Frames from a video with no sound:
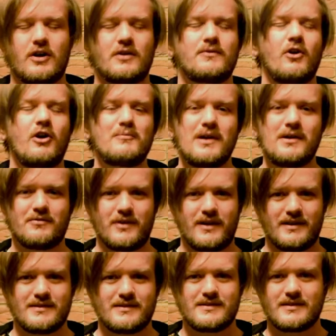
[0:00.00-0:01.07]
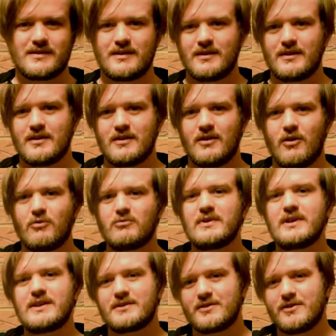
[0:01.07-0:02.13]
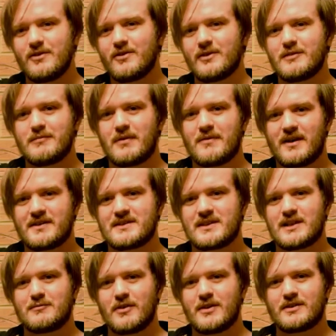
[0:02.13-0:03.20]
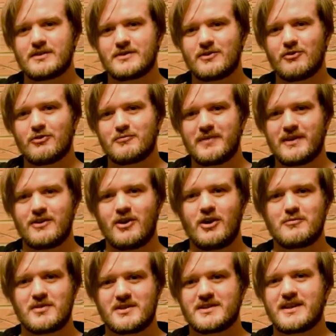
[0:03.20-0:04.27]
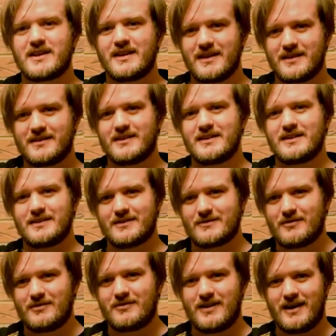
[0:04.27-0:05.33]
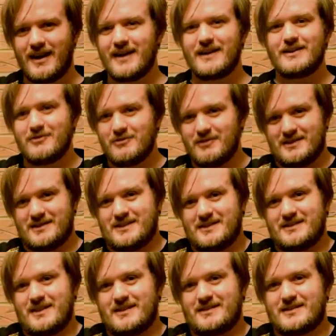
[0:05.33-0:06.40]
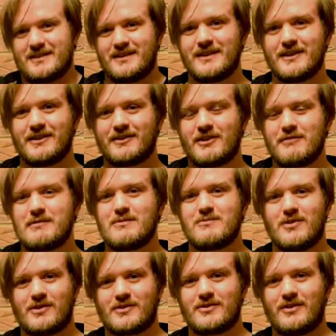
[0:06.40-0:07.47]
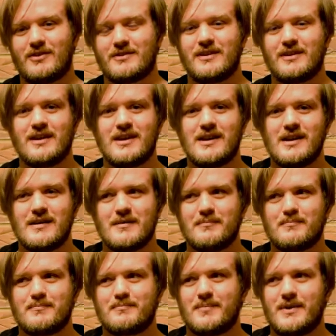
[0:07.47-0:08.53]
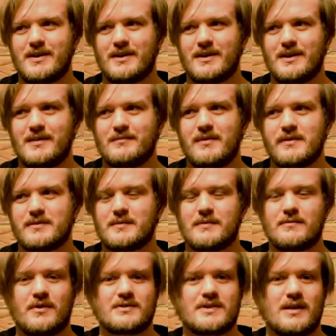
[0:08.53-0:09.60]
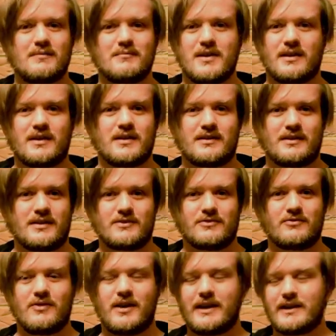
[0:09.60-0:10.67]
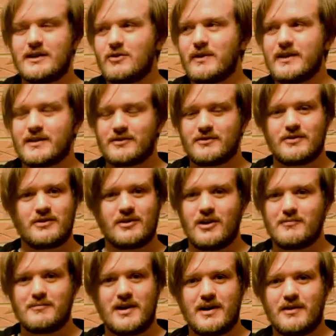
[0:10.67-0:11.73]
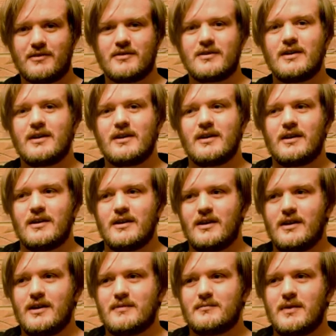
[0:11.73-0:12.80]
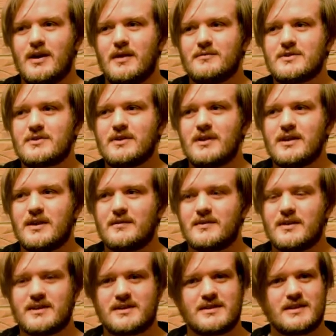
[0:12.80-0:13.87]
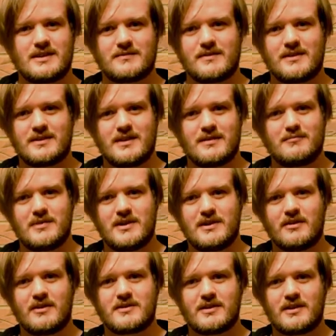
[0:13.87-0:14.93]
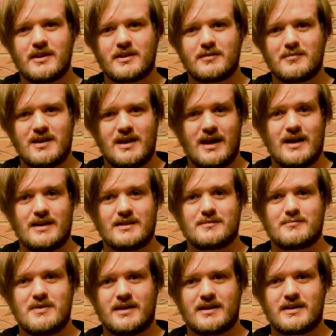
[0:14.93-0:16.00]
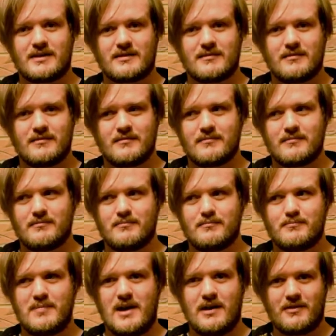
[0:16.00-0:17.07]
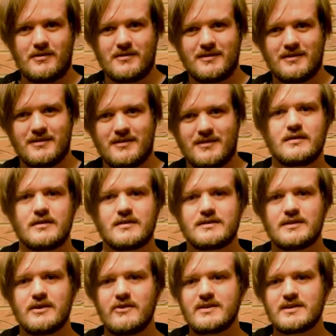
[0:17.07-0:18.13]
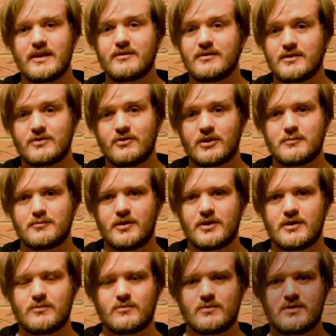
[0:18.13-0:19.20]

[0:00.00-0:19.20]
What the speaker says: Out of all my friends, only two of them have actually come out and told me how much they hate the intro. I know it's shit. It could be worked on. But it's my first time making an intro. I know I can do a lot better. I'm just going to leave it as it is for the time being until I can be asked making it better. The series I'm going to talk about